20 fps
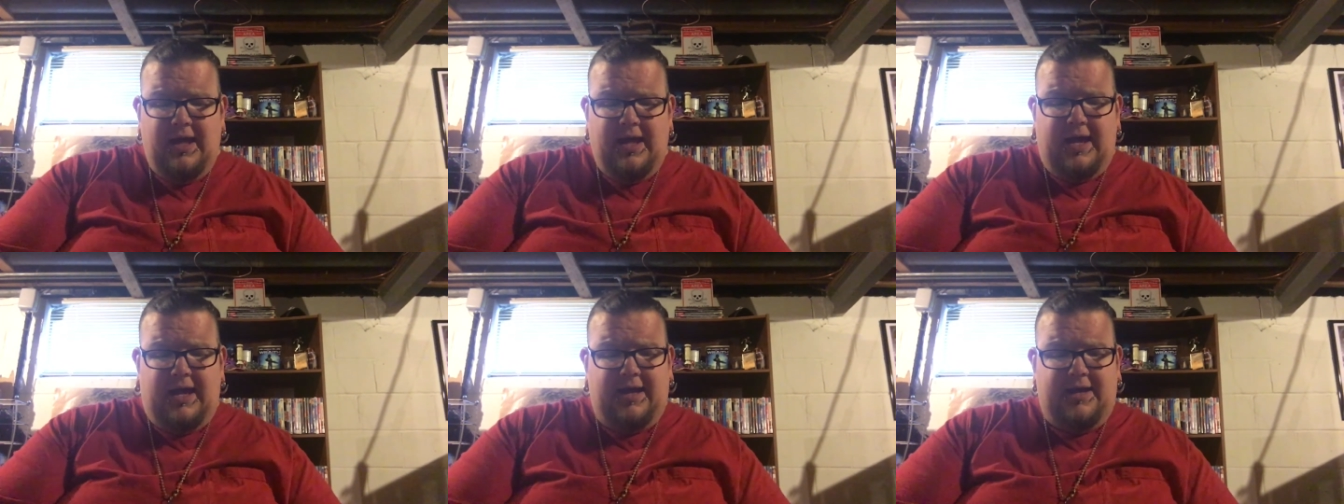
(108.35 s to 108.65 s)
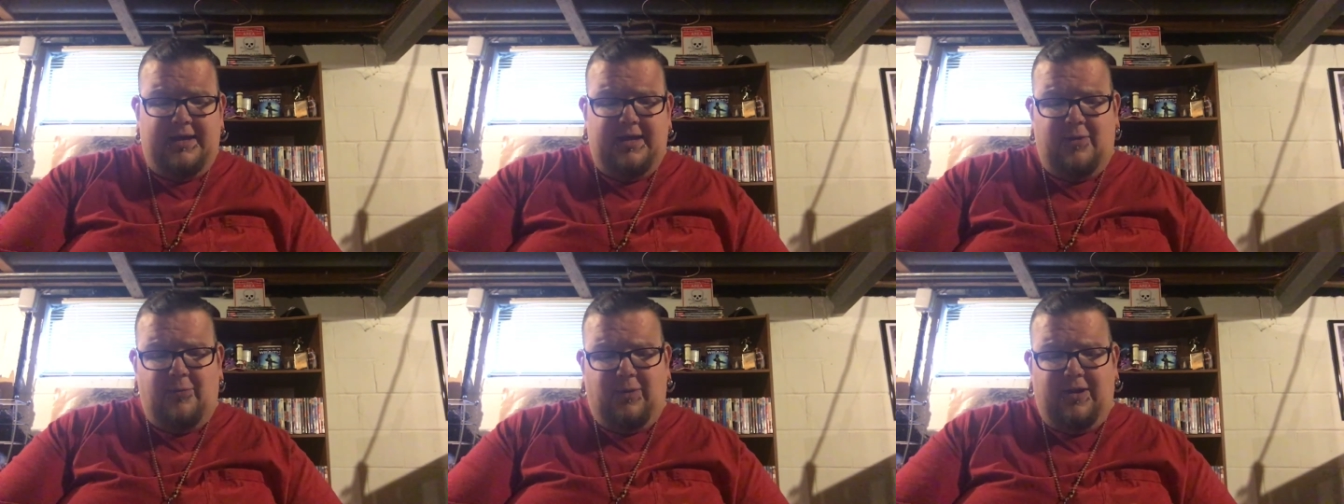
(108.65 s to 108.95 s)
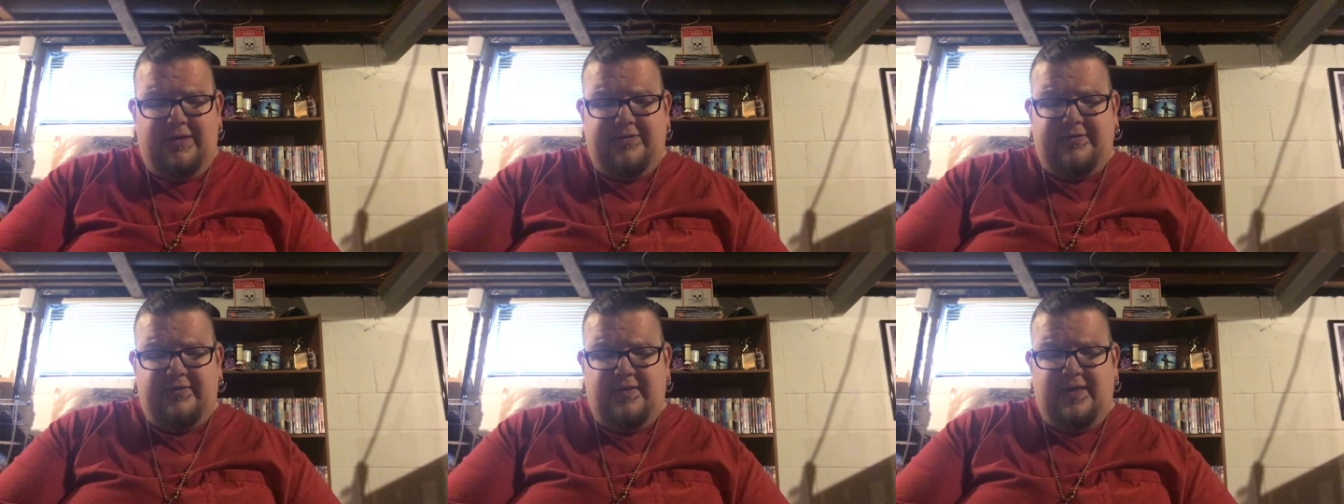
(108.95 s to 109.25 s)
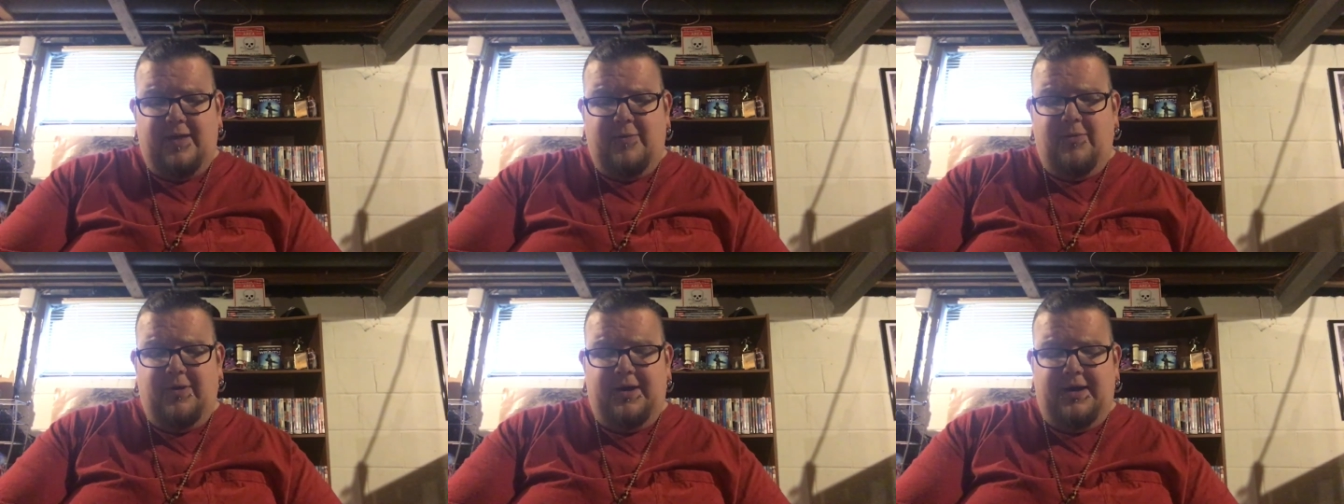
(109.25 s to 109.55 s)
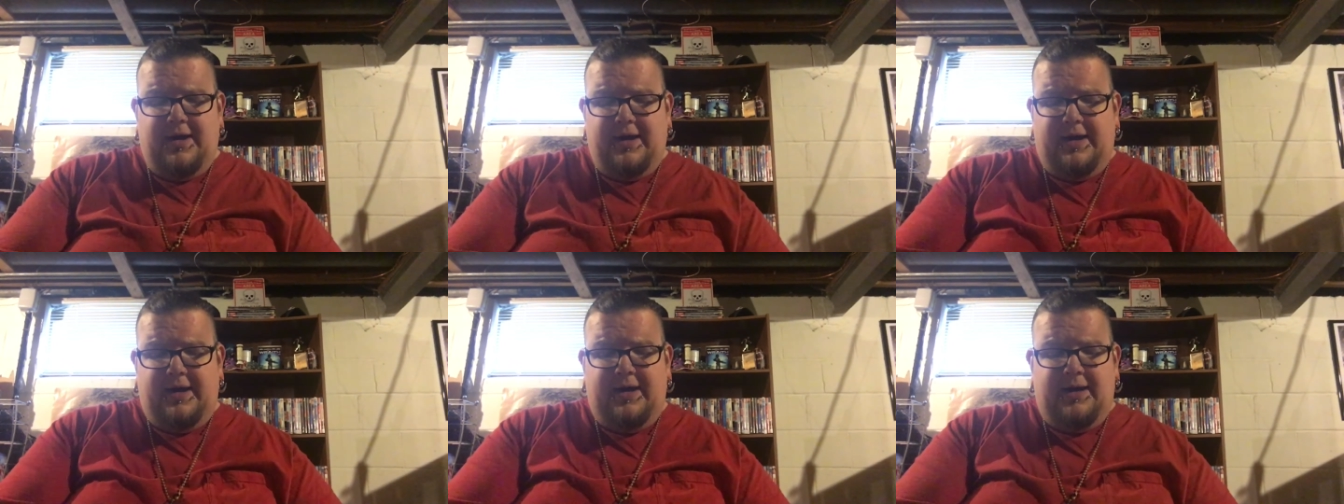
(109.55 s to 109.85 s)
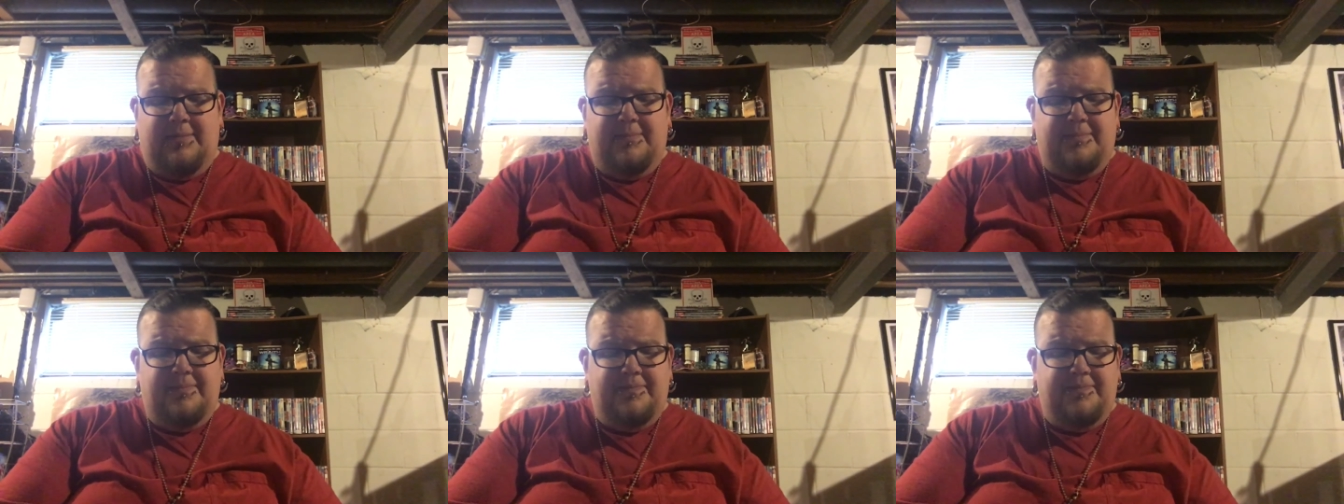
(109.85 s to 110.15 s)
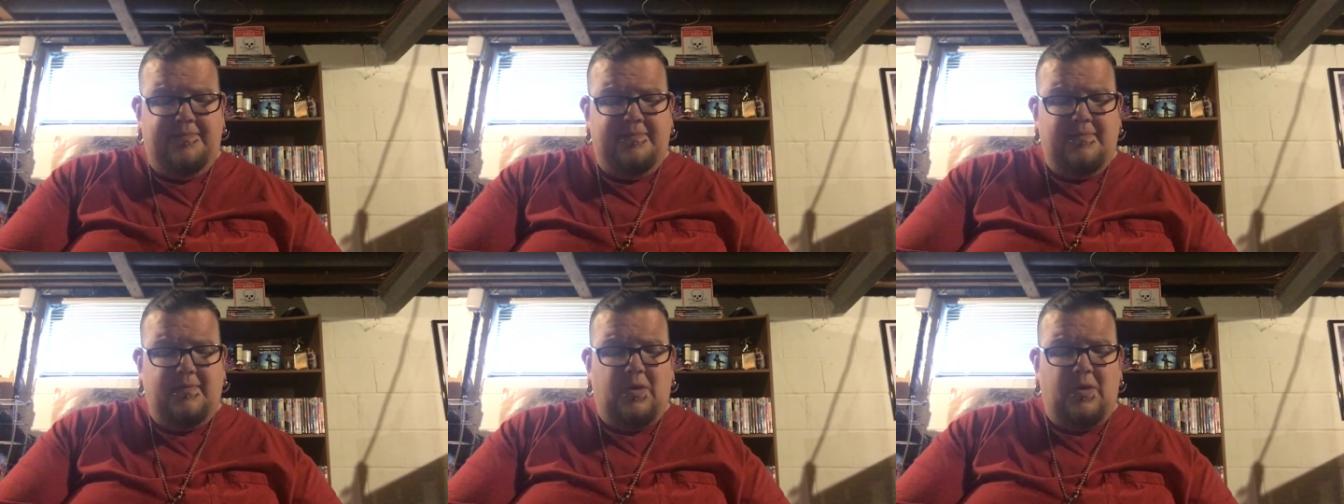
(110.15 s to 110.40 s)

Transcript: And uh, recently when um,